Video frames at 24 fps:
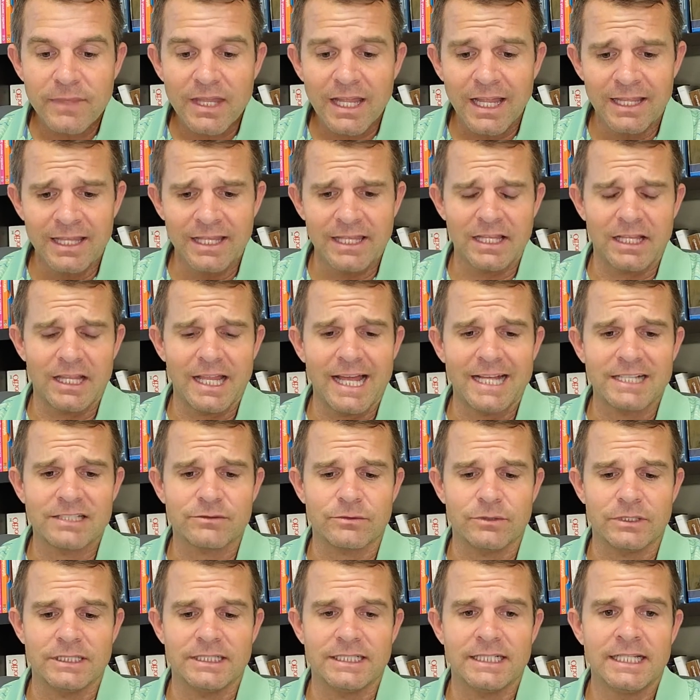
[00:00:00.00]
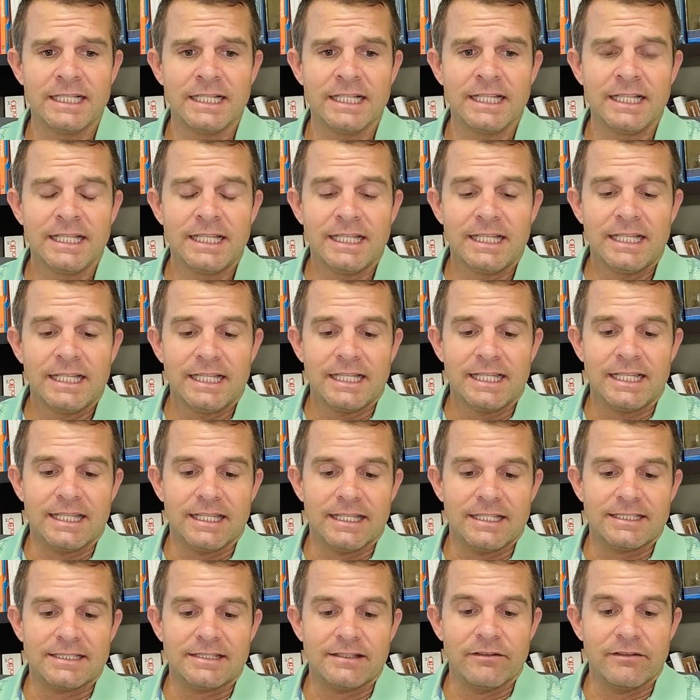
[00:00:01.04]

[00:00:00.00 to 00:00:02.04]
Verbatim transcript: And then the last one is